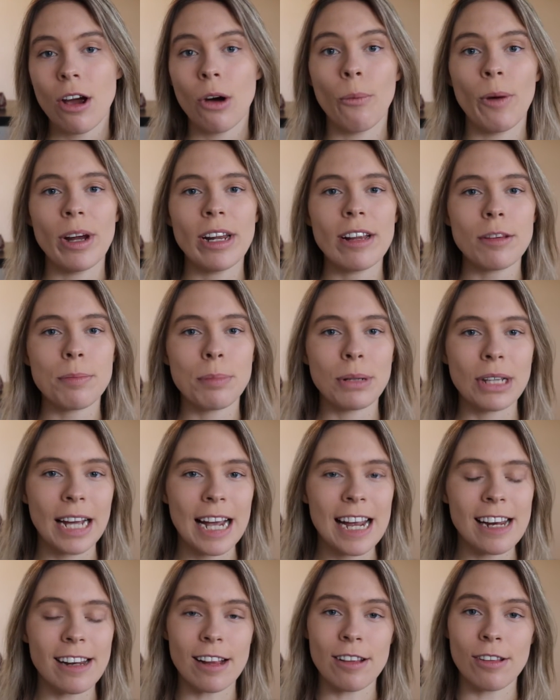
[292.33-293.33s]
When it's
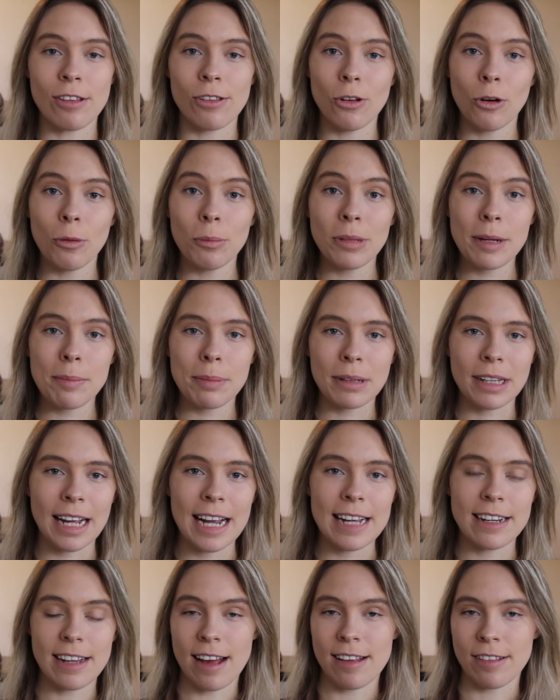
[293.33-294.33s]
played, it's normally
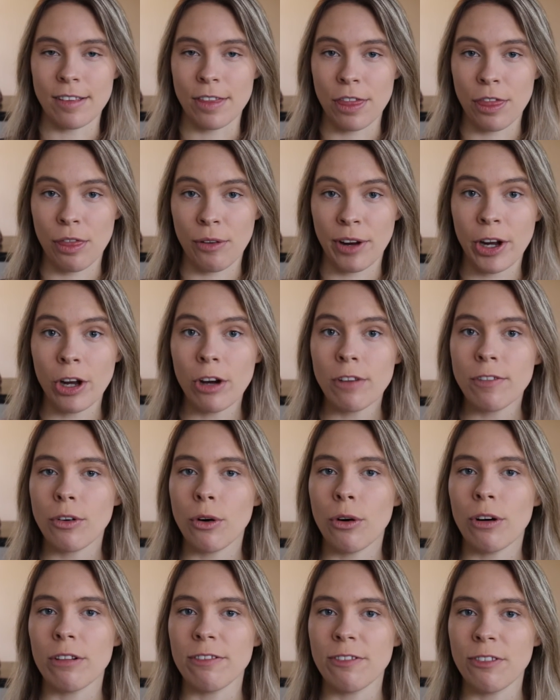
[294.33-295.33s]
played as a 3-of
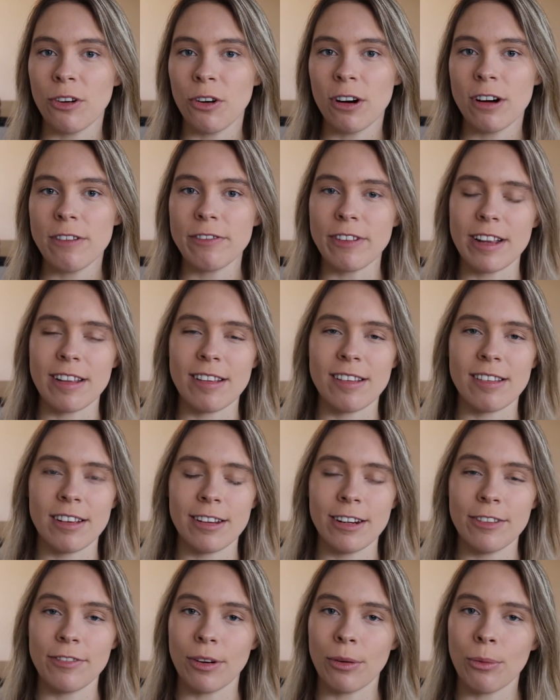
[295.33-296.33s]
or a 4-of
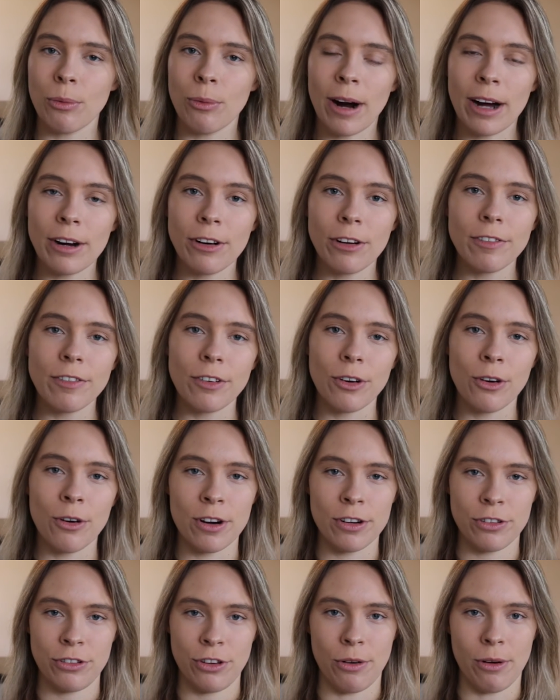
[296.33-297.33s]
instead of a 1-of
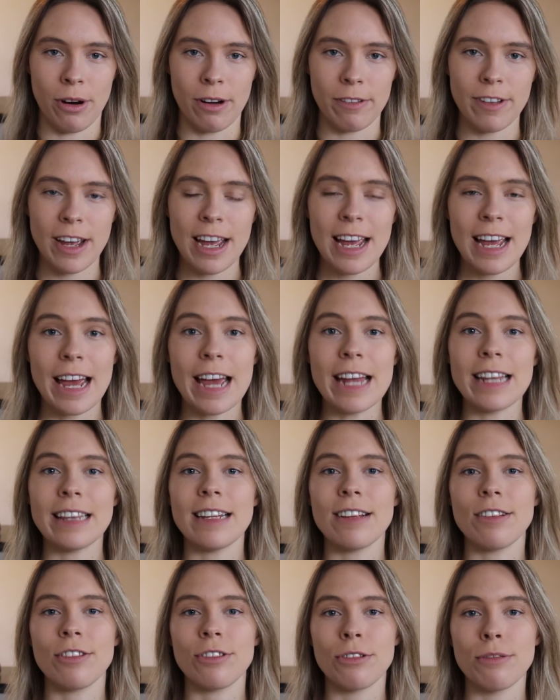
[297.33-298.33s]
or a 2-of. It
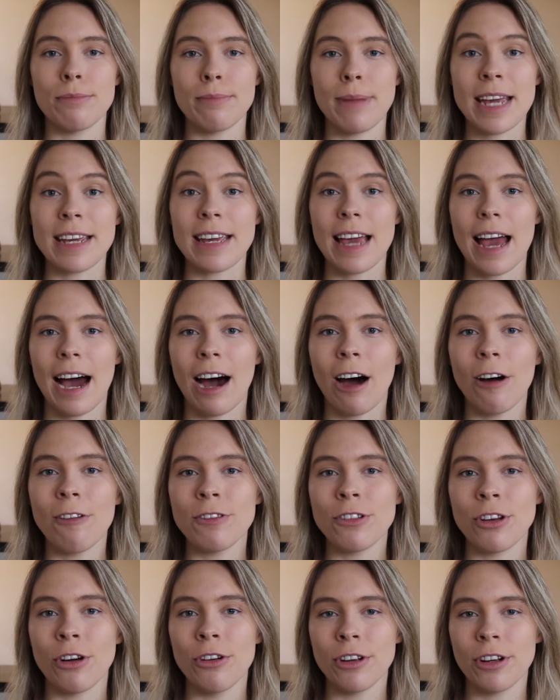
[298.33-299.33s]
lets you make
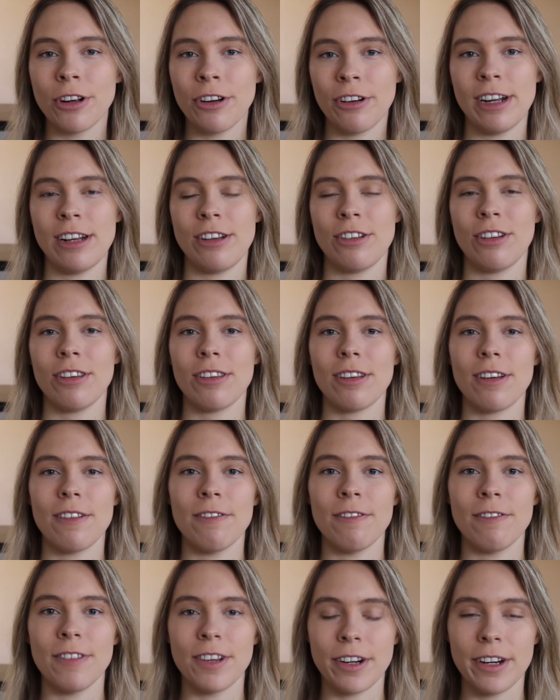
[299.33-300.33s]
elf token creatures
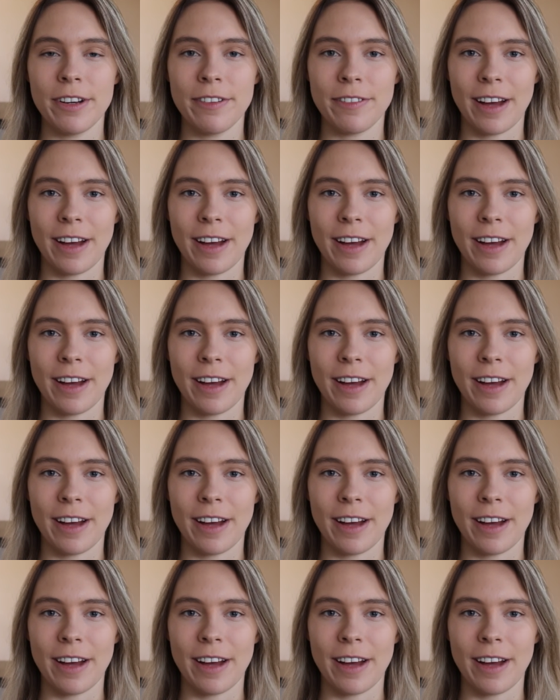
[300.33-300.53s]
very